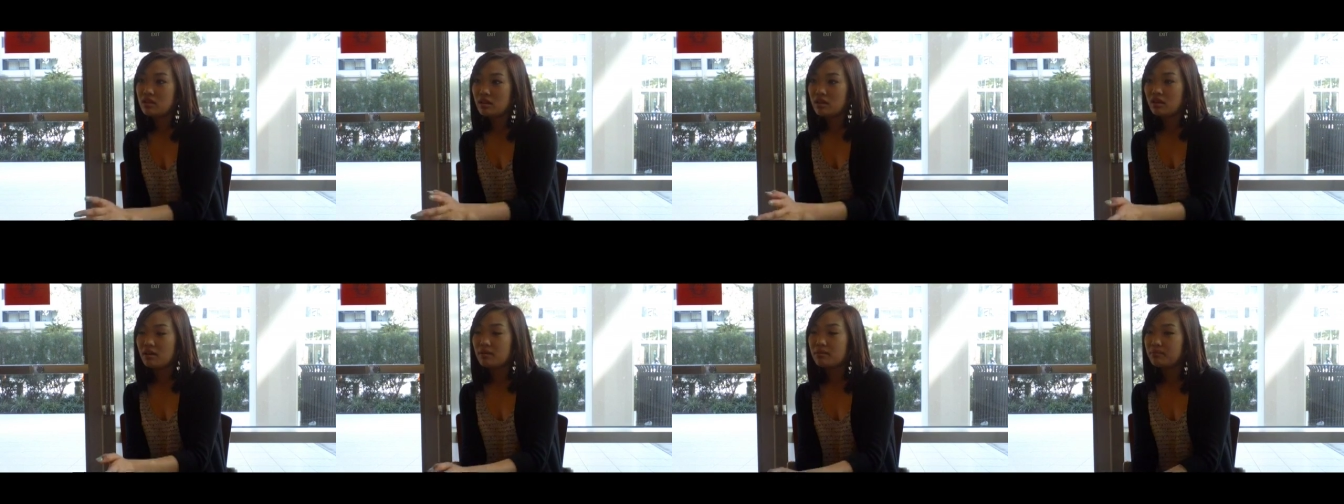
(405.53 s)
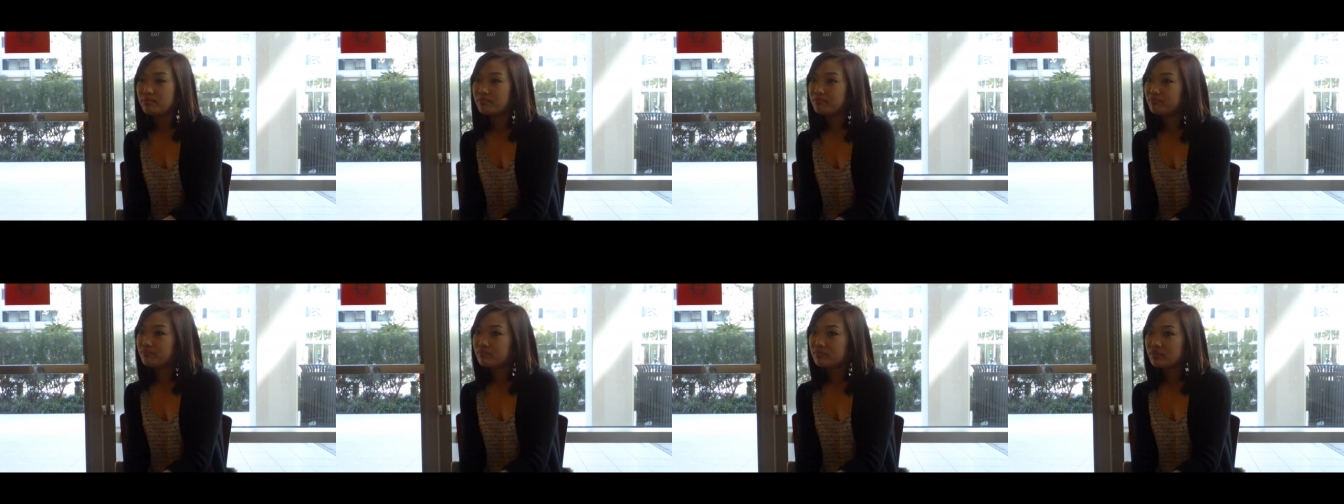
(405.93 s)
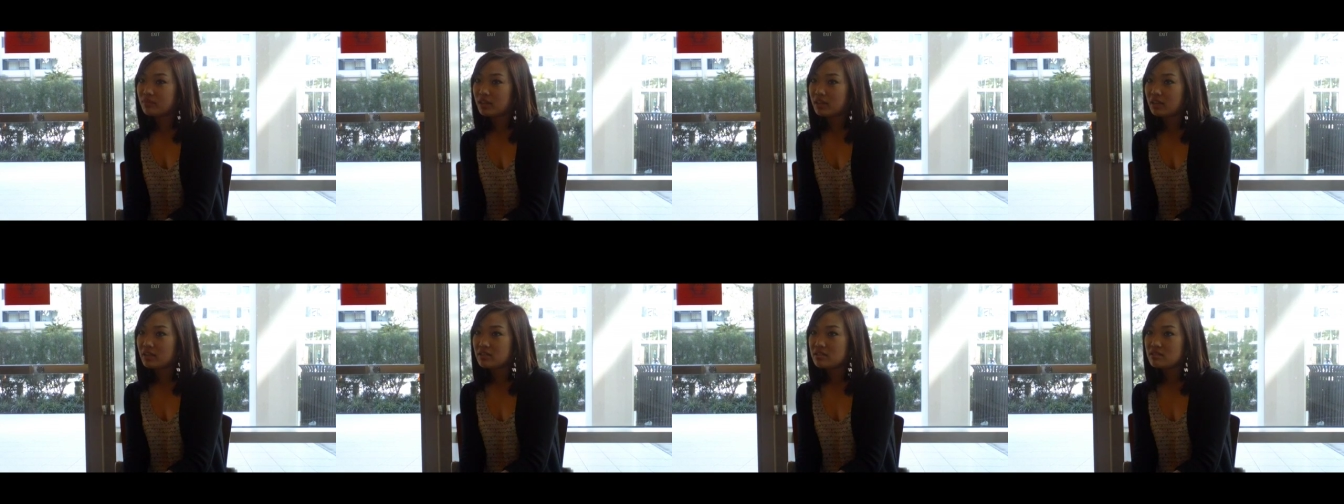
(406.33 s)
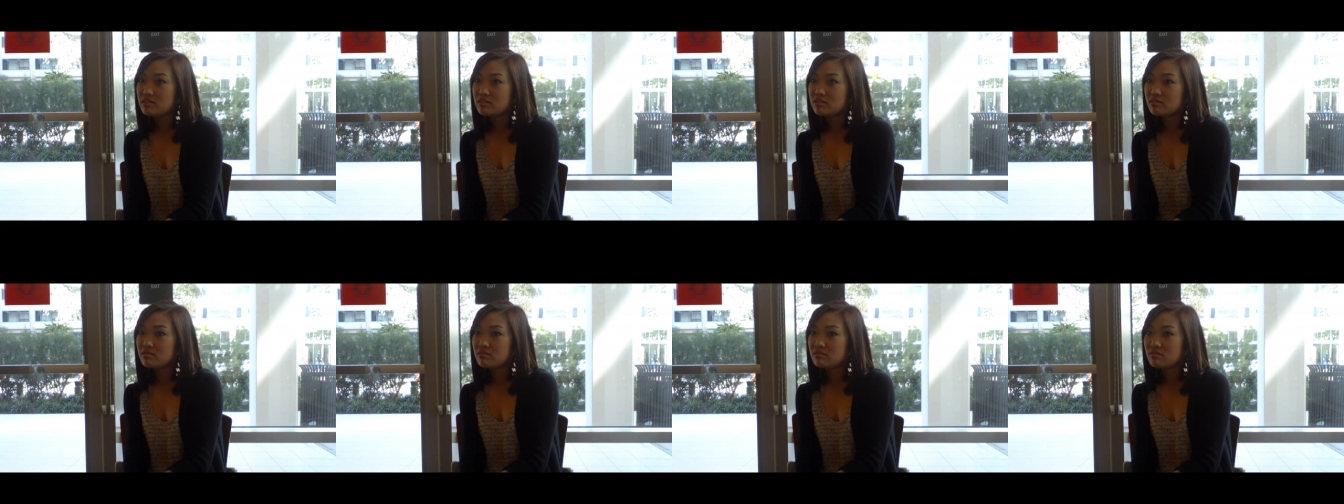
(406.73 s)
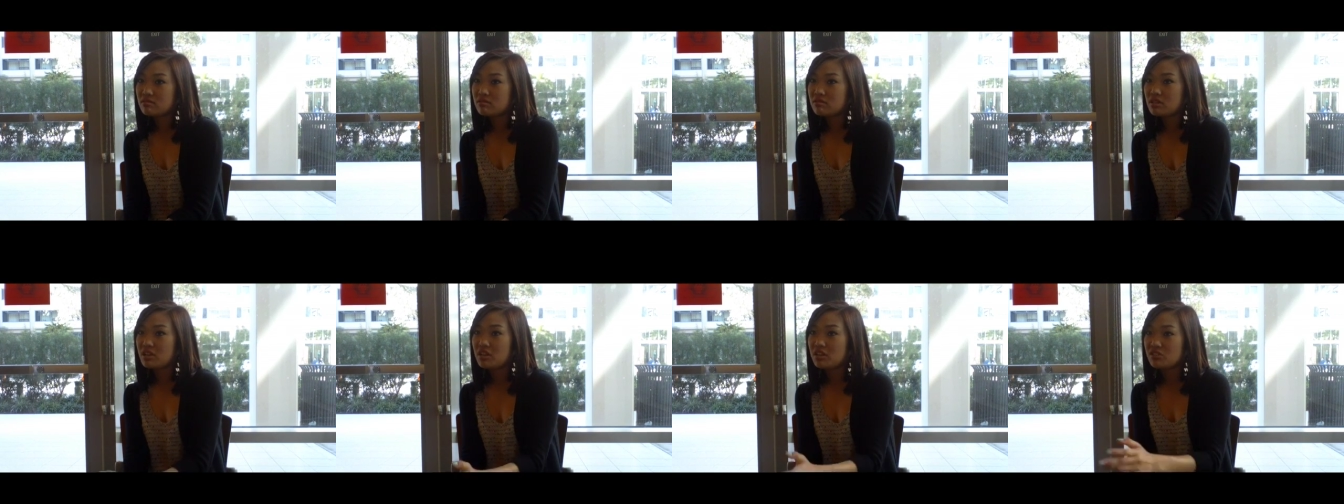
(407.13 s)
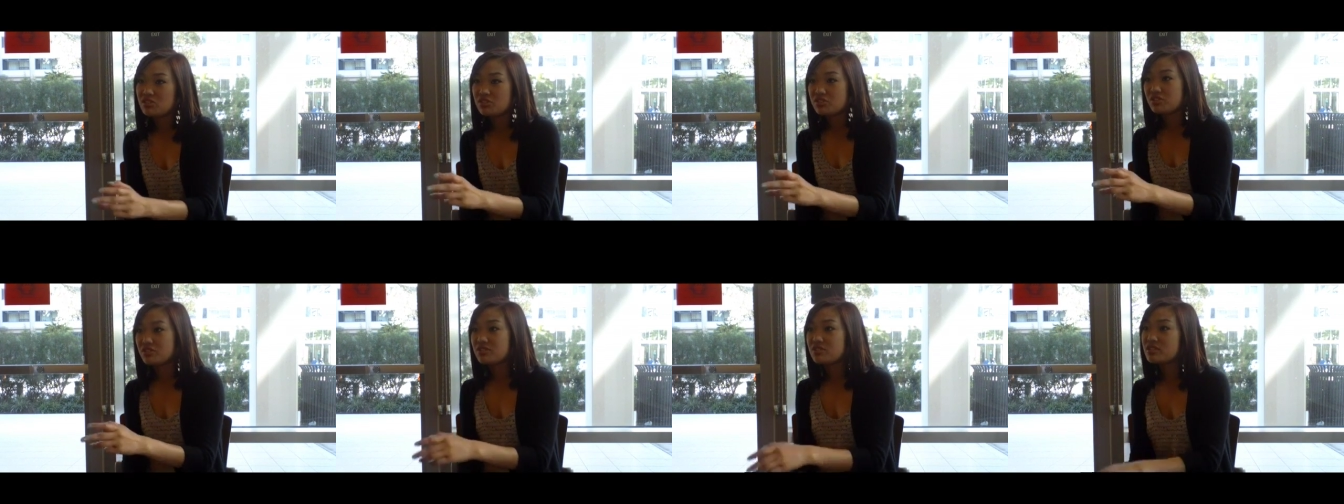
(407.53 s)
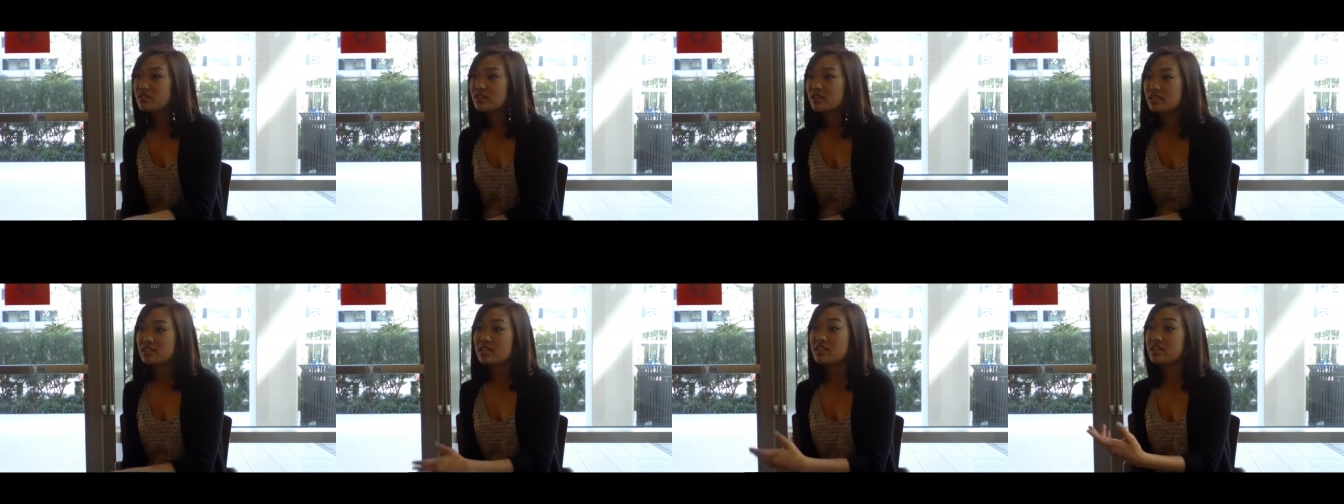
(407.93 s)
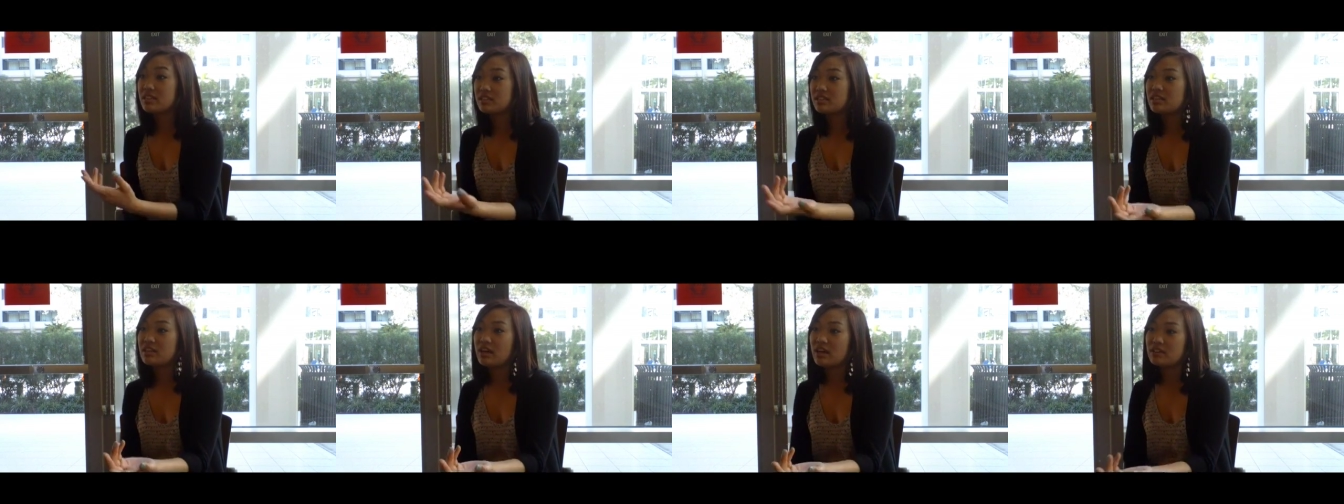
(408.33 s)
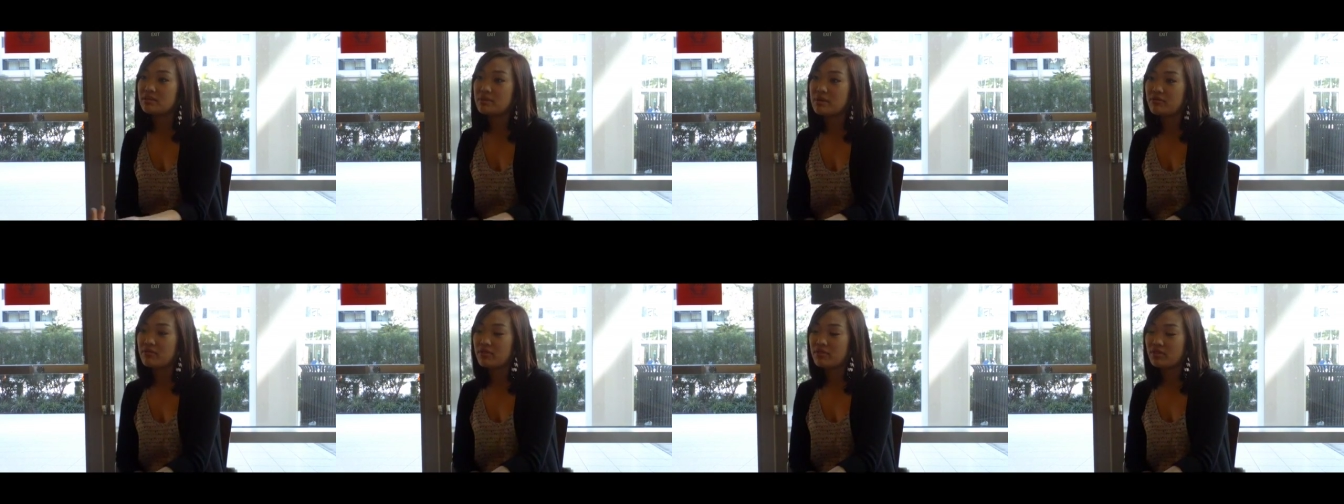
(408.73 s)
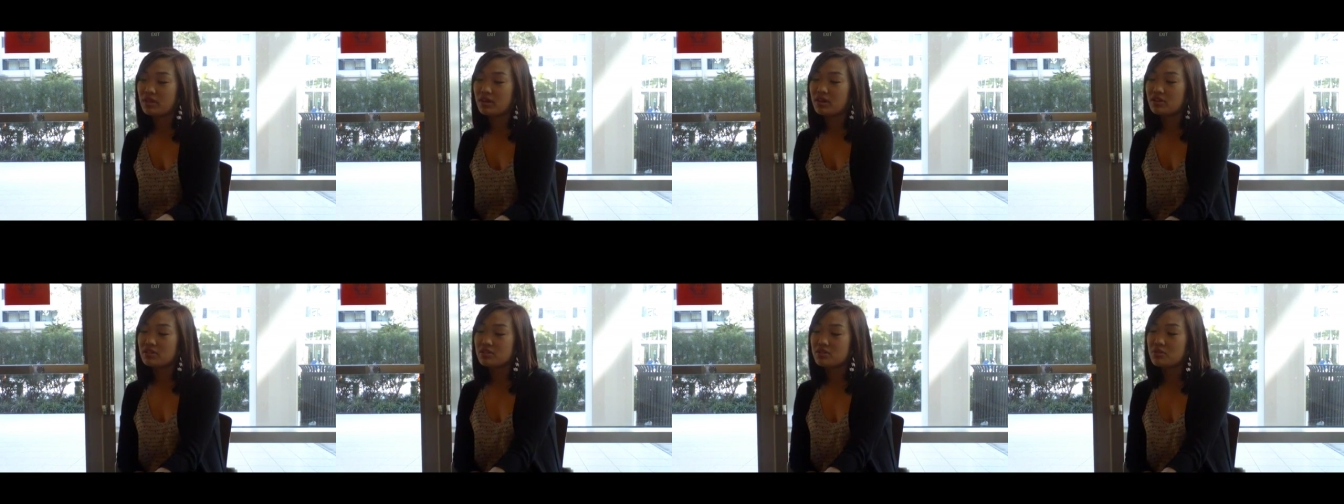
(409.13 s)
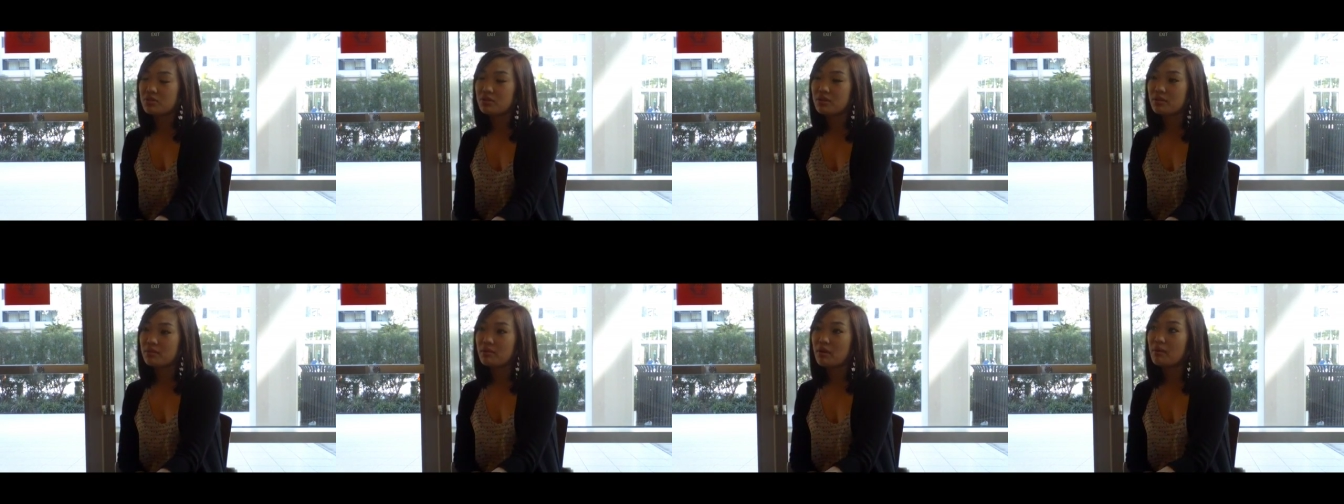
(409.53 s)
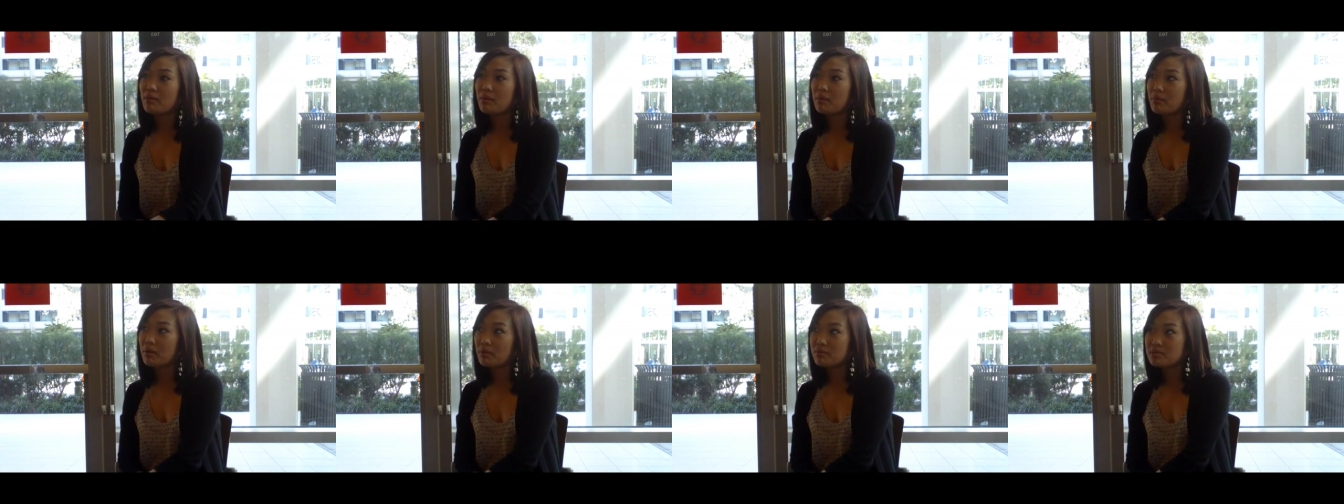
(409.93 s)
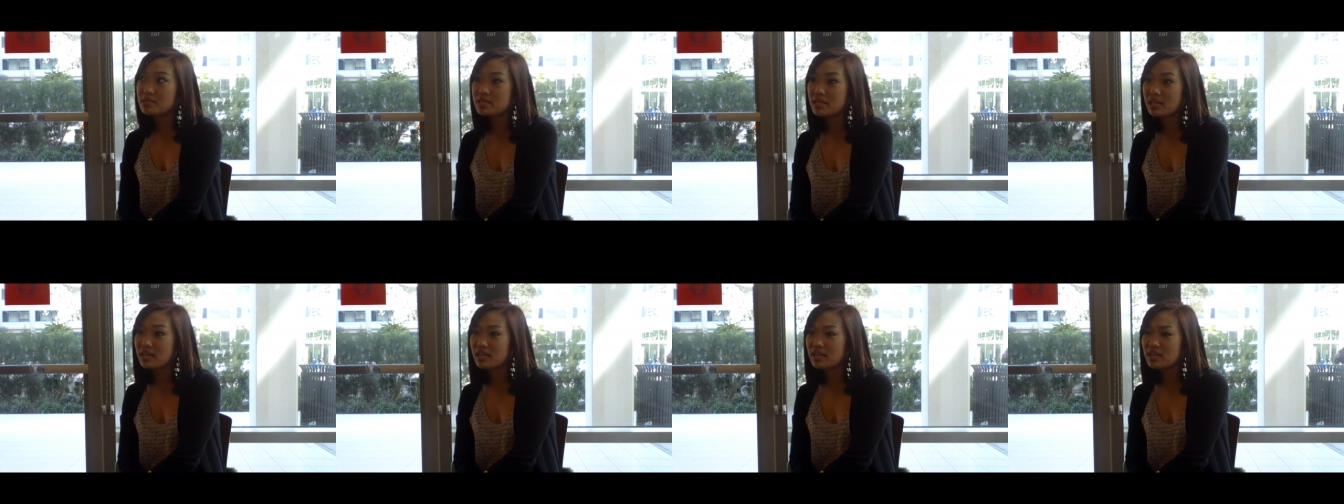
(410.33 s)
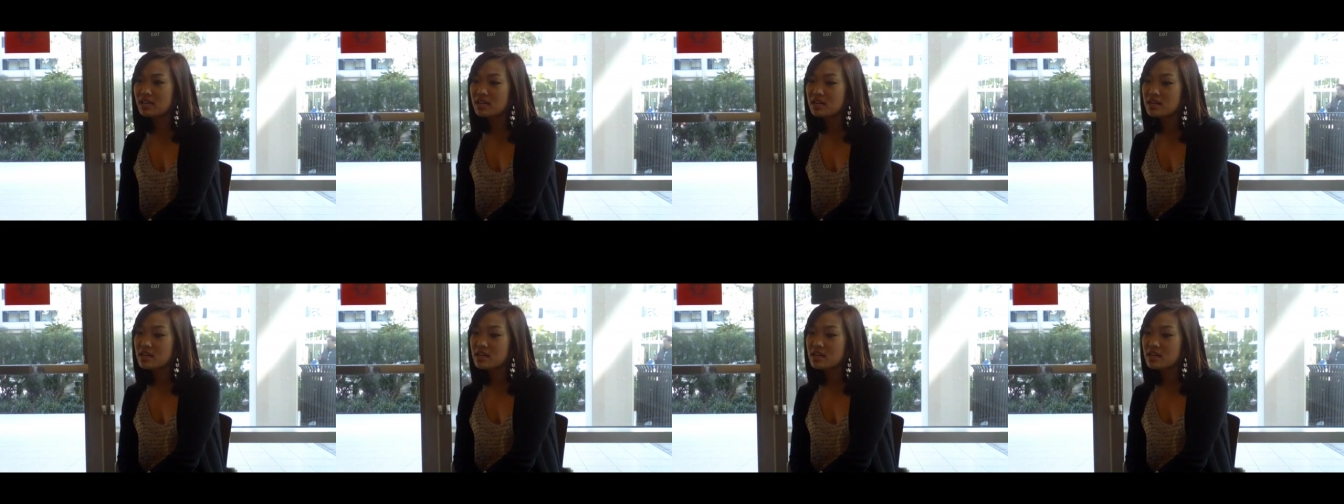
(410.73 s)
I guess, teenage years, because he had to pay for everything on his own. And on my mom's side,